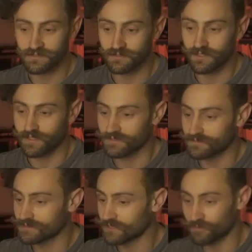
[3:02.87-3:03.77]

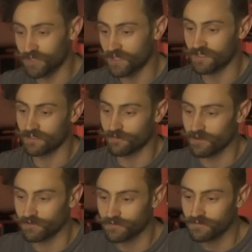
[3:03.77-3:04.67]
and say I'll be hanging
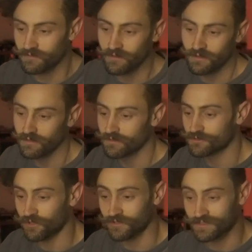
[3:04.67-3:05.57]
around
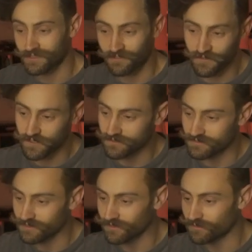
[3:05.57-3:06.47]
drawing stick figures
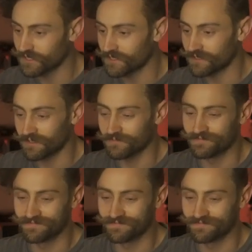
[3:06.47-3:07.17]
until I'm 90.